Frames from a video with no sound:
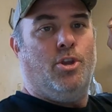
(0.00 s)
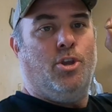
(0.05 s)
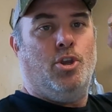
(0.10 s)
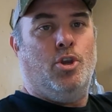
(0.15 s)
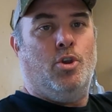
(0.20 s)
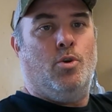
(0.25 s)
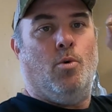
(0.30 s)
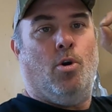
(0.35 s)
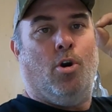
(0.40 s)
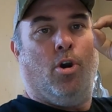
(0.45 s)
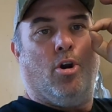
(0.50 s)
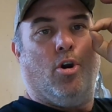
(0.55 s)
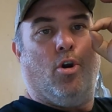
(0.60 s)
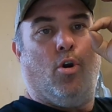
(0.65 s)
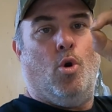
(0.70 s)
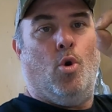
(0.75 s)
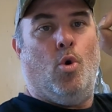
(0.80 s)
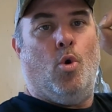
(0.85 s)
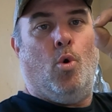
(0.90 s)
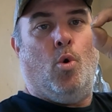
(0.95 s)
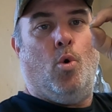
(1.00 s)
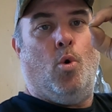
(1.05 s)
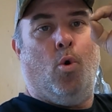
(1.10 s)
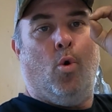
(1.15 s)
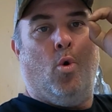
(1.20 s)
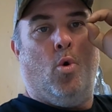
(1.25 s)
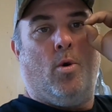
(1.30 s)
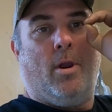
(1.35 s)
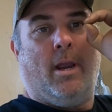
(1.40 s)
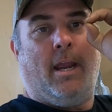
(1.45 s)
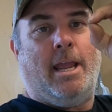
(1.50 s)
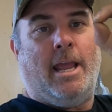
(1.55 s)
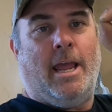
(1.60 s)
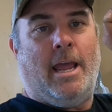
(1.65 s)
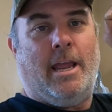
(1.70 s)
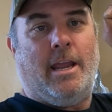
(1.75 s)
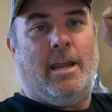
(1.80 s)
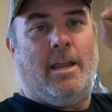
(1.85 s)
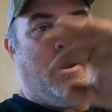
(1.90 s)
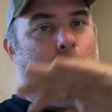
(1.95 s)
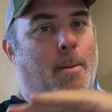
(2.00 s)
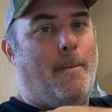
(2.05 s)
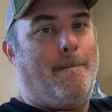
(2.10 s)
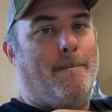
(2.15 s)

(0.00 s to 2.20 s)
you are okay.